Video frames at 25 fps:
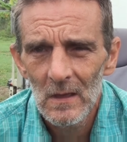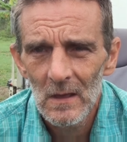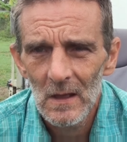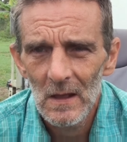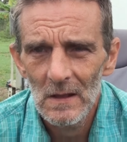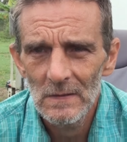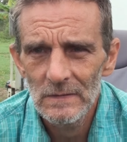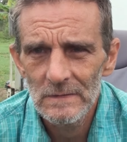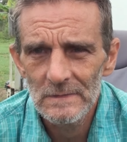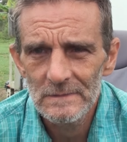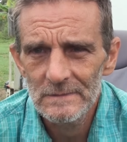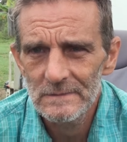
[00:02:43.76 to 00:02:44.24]

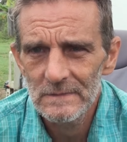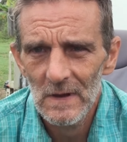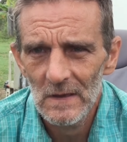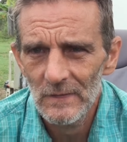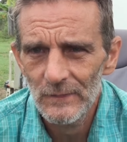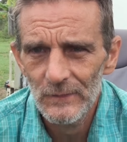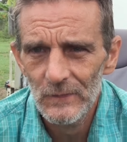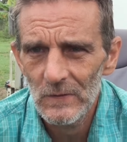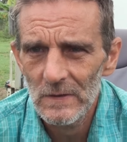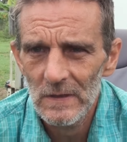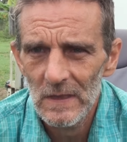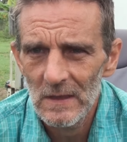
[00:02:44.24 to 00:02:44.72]
And there's
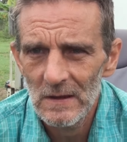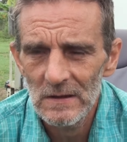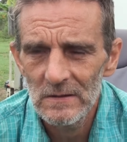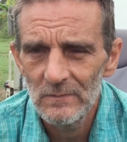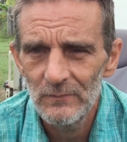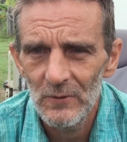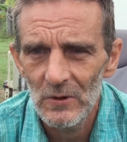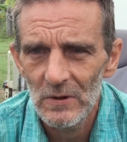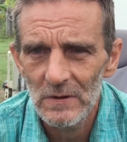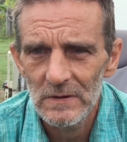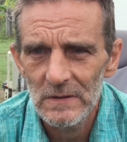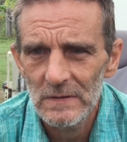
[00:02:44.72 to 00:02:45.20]
nothing
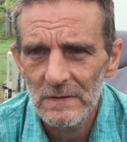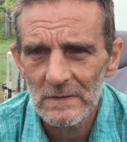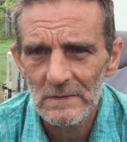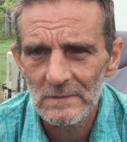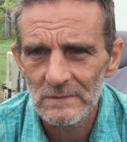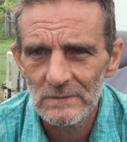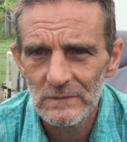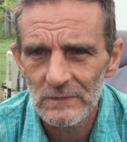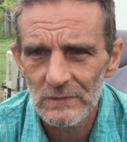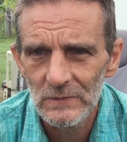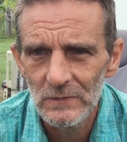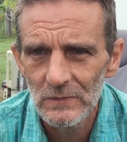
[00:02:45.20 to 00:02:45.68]
anybody
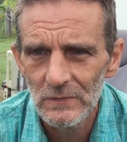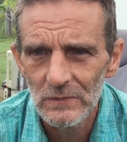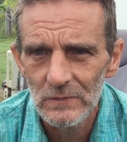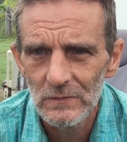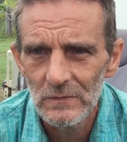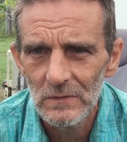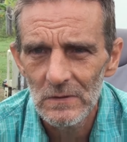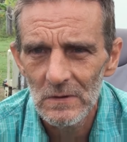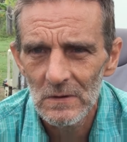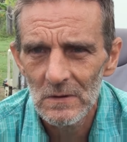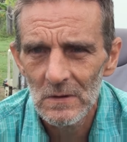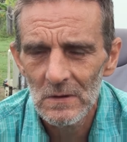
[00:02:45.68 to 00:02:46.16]
can
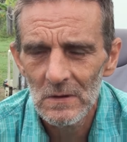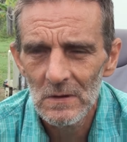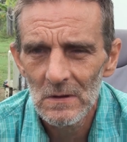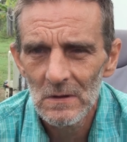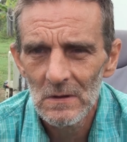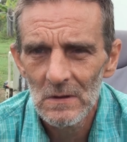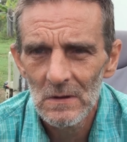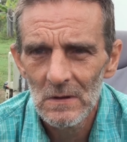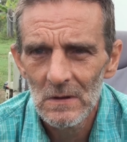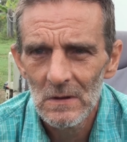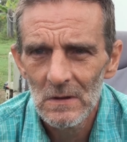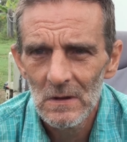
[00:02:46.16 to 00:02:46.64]
do
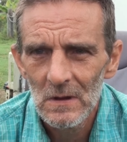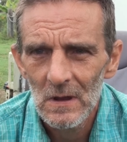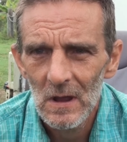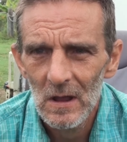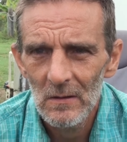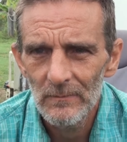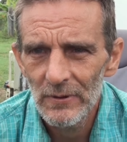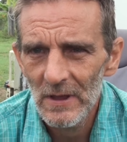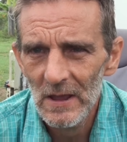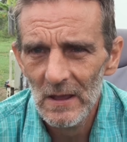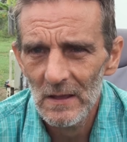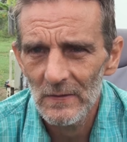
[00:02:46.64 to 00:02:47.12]

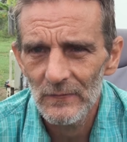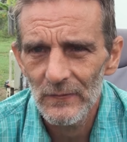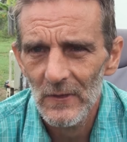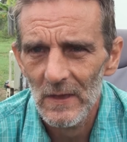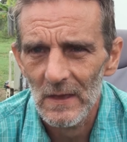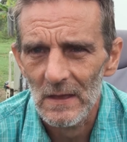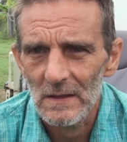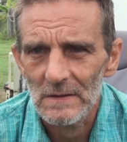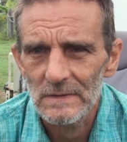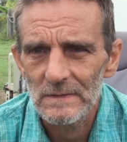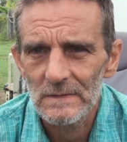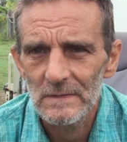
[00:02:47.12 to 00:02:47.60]
about
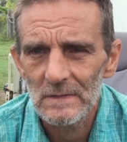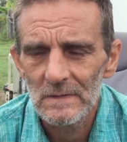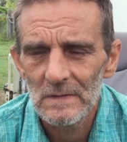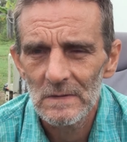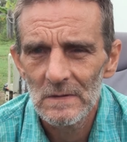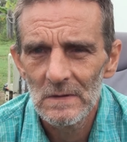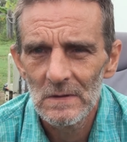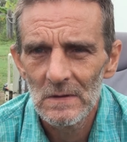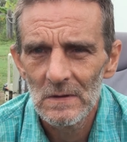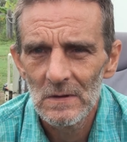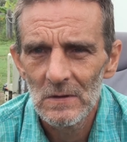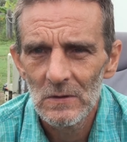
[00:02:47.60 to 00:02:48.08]
that.
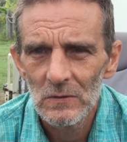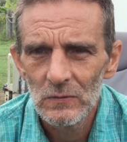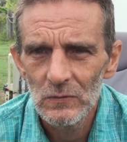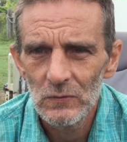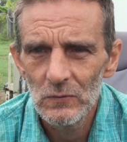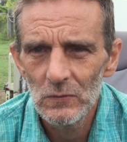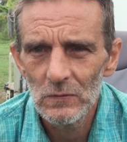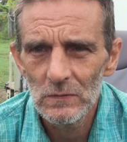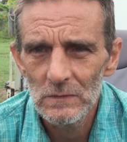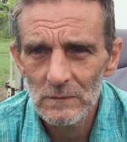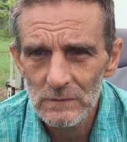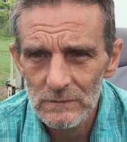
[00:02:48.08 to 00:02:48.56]

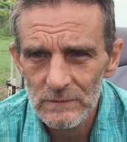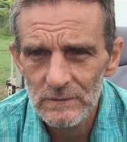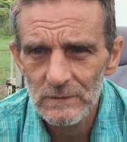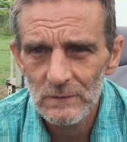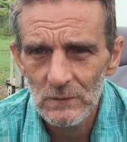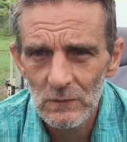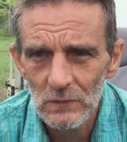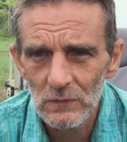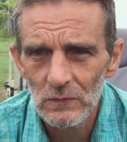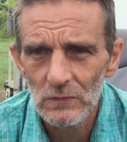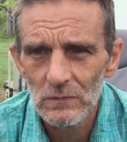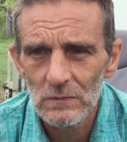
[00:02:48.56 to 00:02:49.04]
You
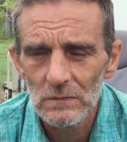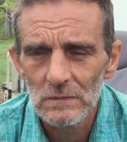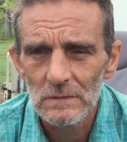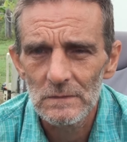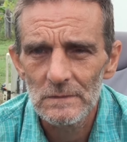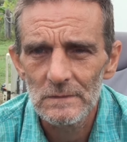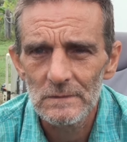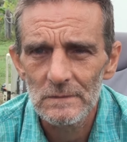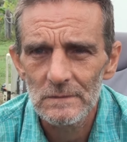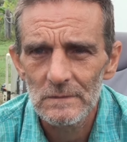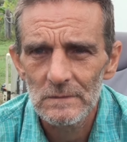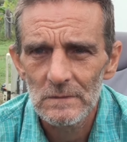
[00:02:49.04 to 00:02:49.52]

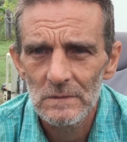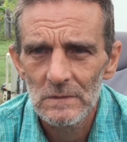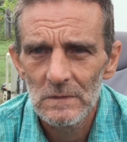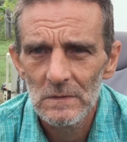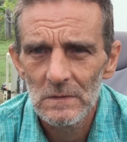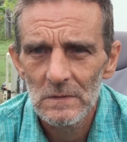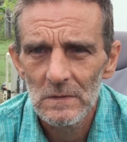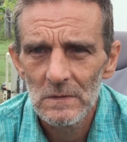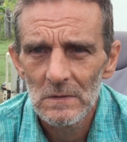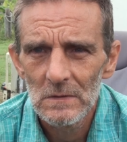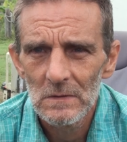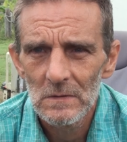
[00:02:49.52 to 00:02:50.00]
choose
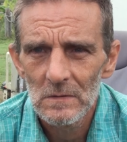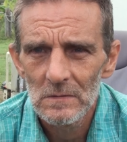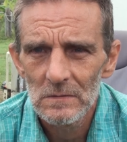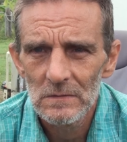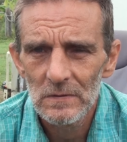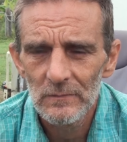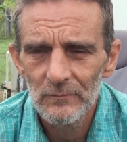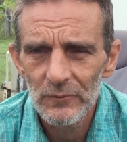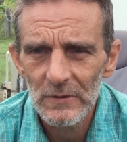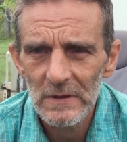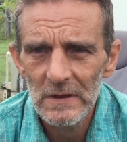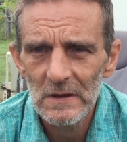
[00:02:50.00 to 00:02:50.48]

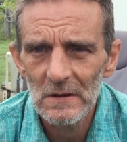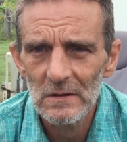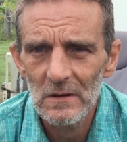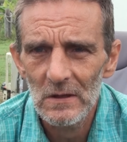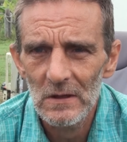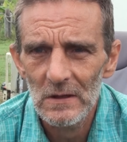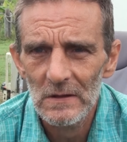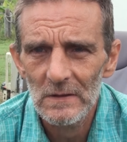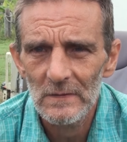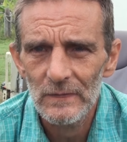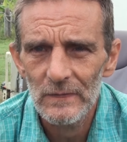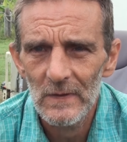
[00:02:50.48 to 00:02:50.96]
to be
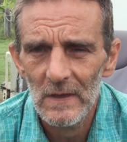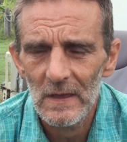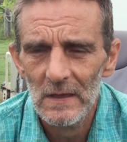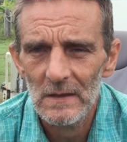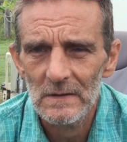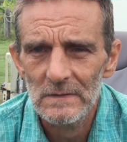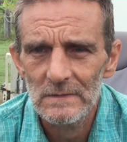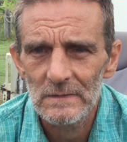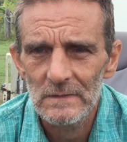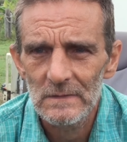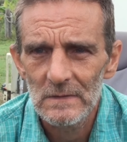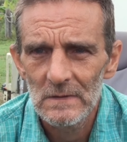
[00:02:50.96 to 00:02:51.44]
like
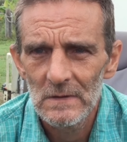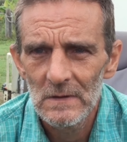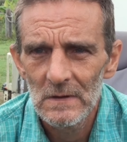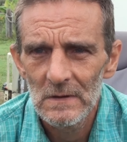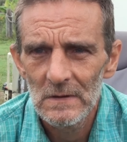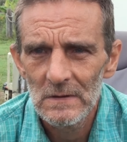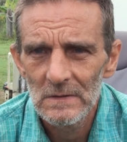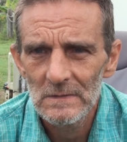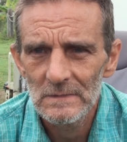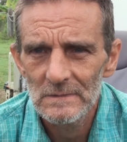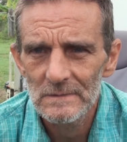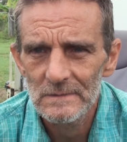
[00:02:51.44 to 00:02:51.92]
that
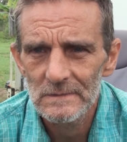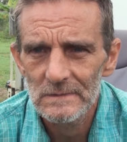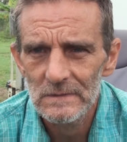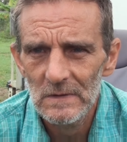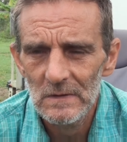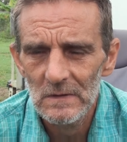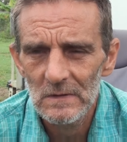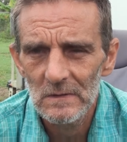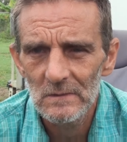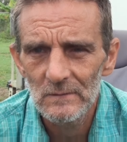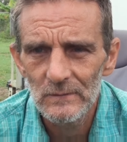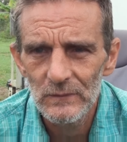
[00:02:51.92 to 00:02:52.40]

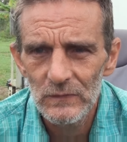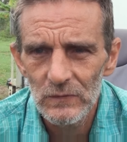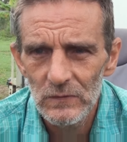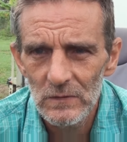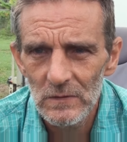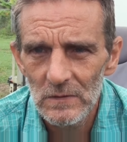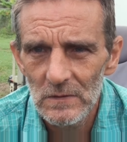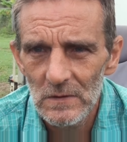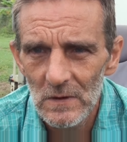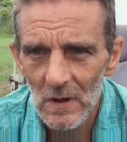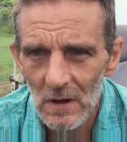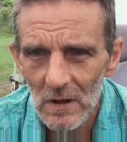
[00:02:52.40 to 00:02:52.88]
instead of
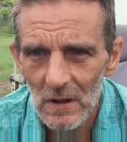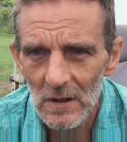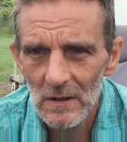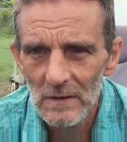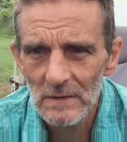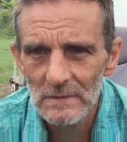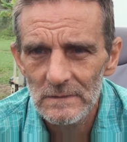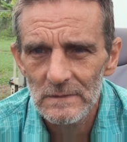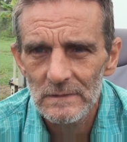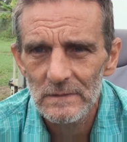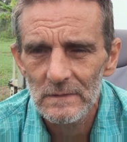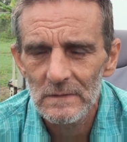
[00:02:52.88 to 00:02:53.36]

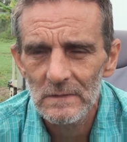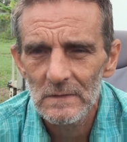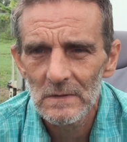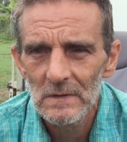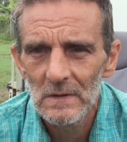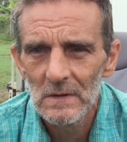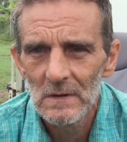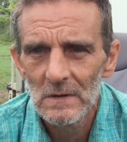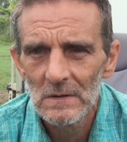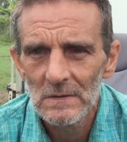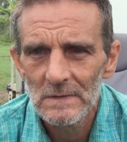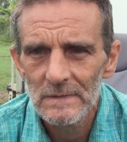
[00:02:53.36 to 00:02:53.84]
unite,
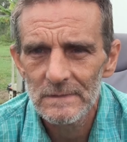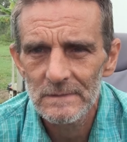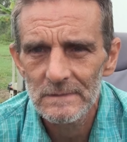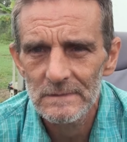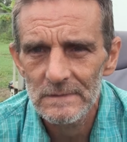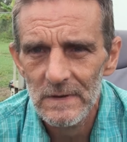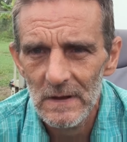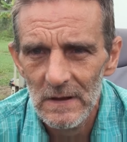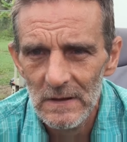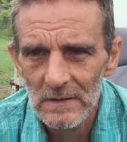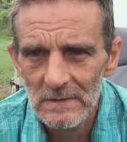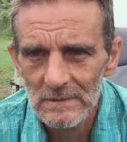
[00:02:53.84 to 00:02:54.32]

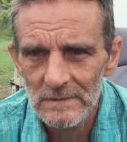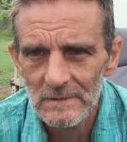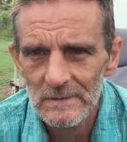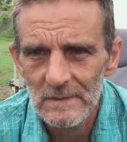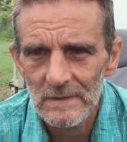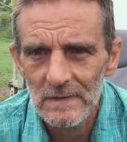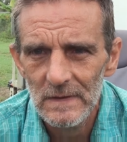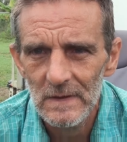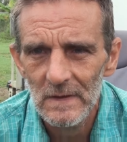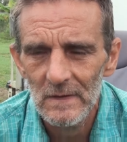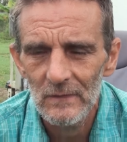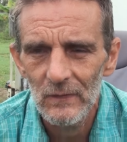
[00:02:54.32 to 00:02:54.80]
stand
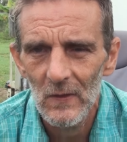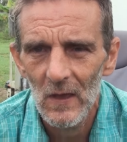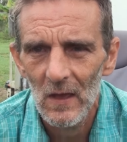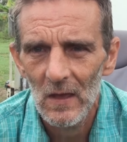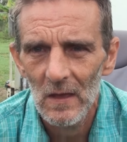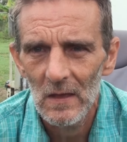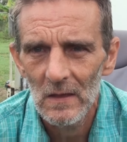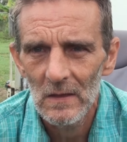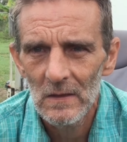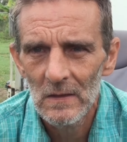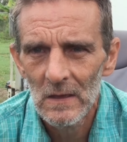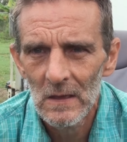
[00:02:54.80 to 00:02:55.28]

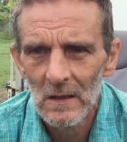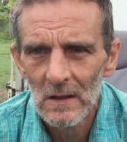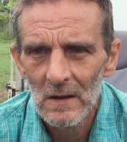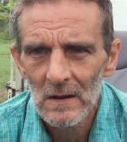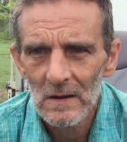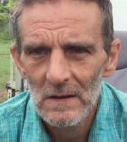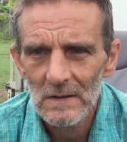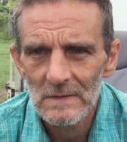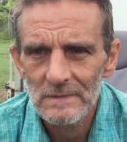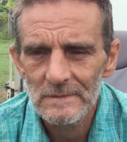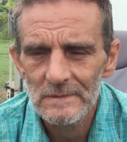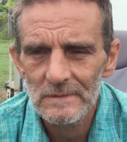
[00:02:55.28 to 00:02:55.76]
together,
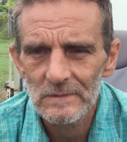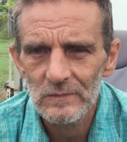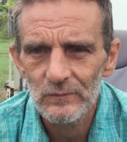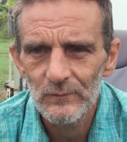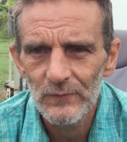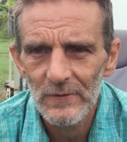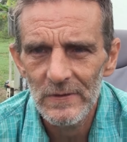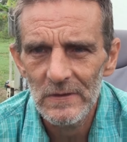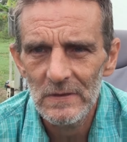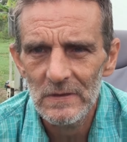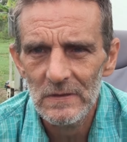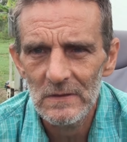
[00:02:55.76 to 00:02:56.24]
and
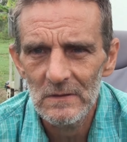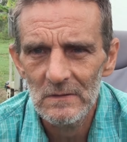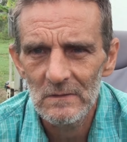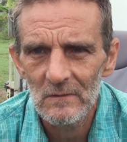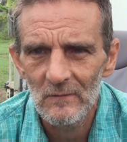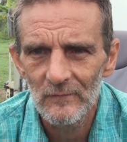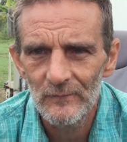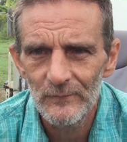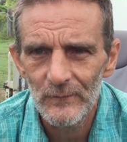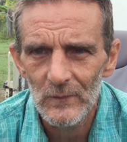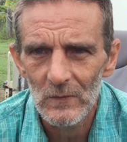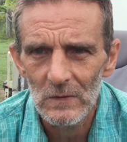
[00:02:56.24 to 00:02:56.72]
speak in
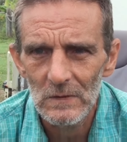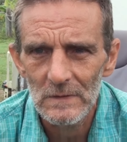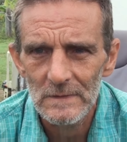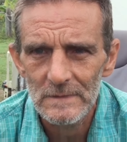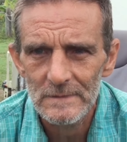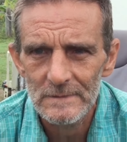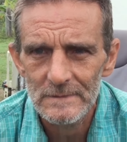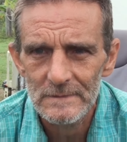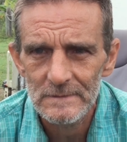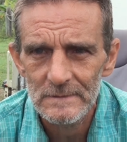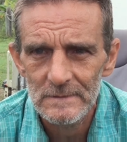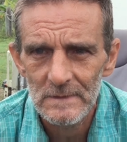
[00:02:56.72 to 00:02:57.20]
a
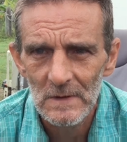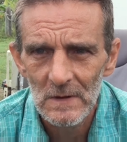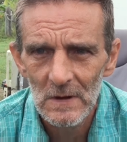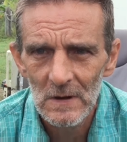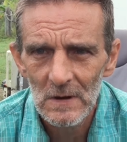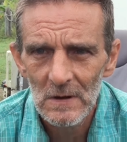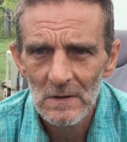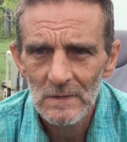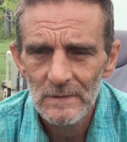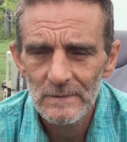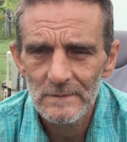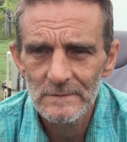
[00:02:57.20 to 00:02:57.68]
voice
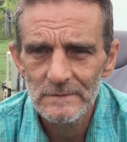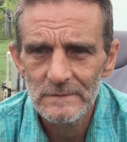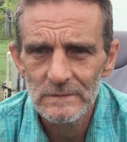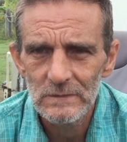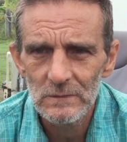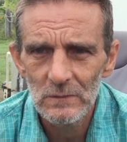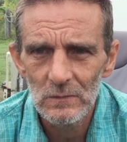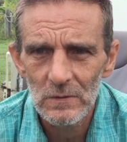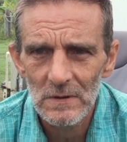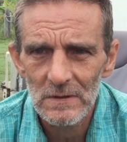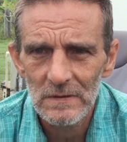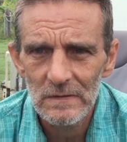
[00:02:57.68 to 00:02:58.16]
that
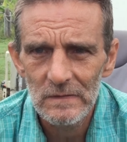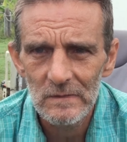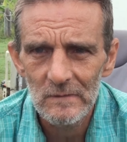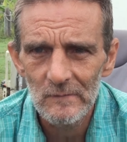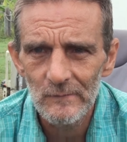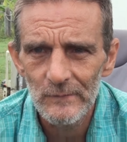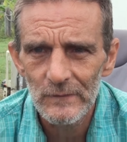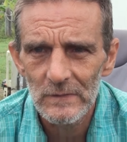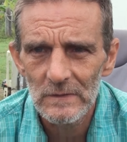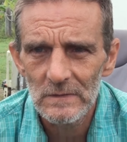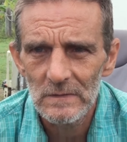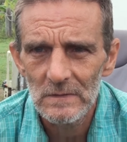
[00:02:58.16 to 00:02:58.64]
you were
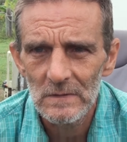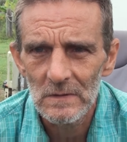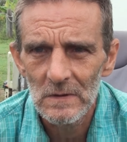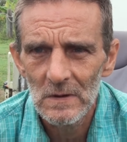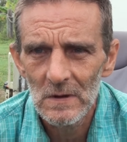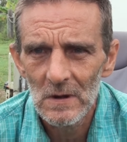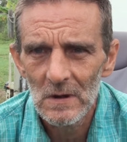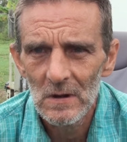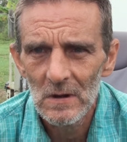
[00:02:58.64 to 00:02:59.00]
given